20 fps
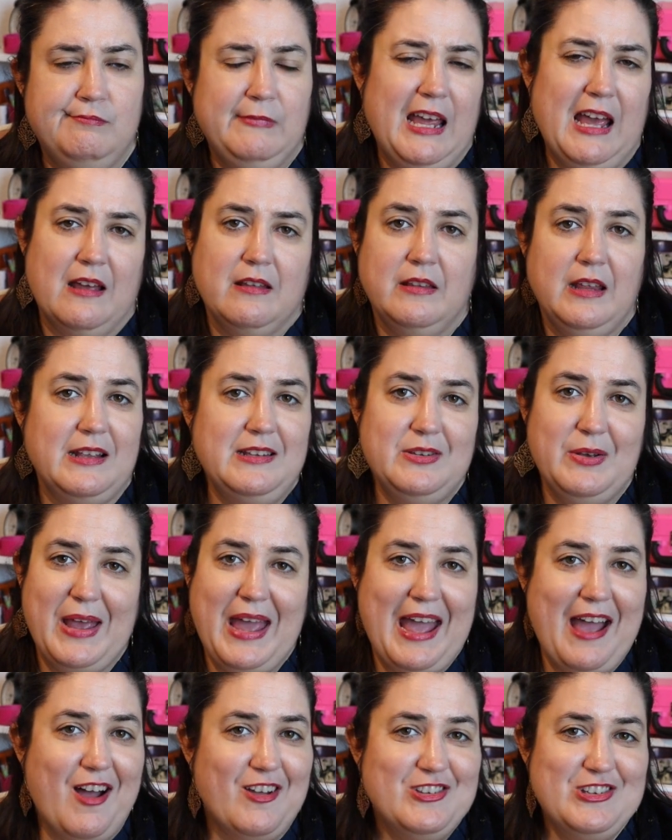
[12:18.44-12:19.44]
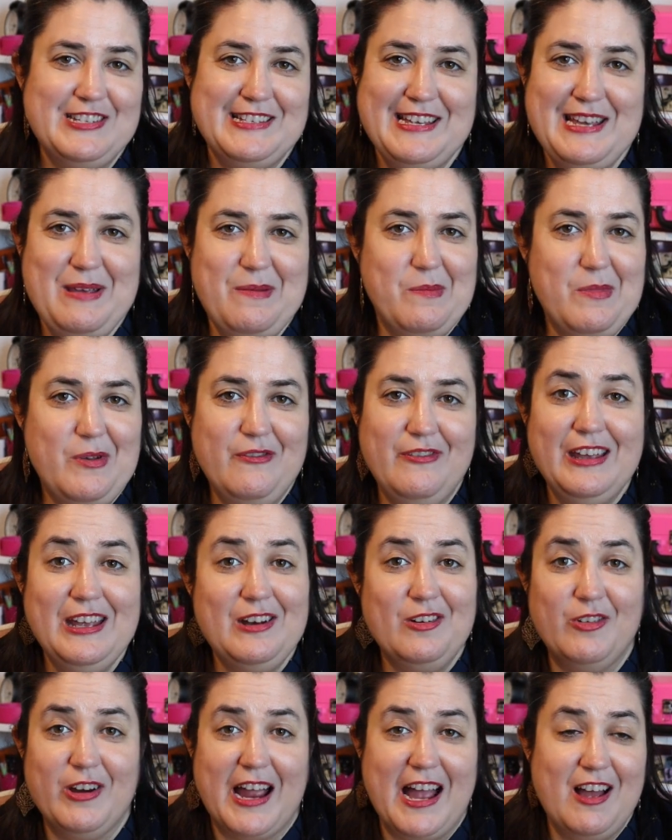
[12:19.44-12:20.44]
yeah, that's okay. I'll just keep moving
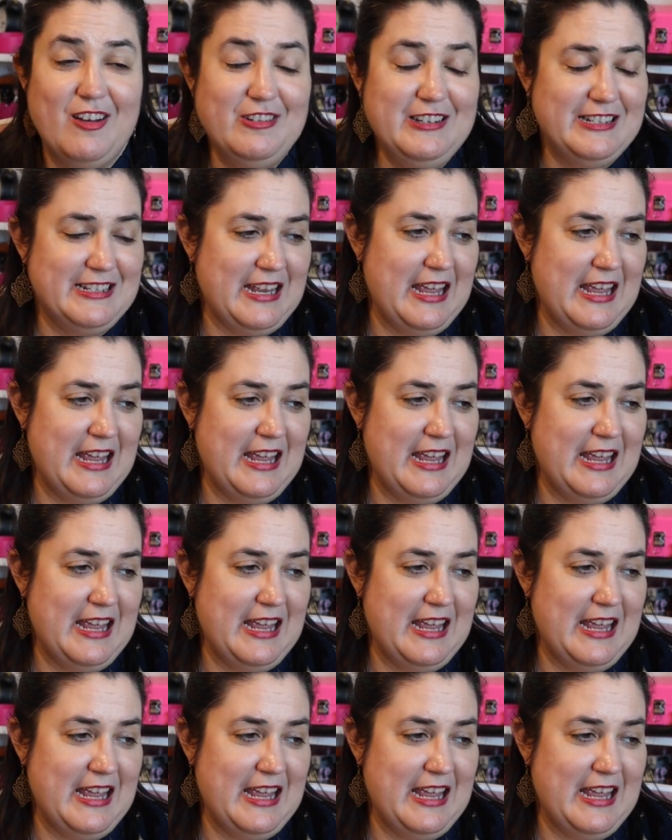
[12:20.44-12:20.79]
it around.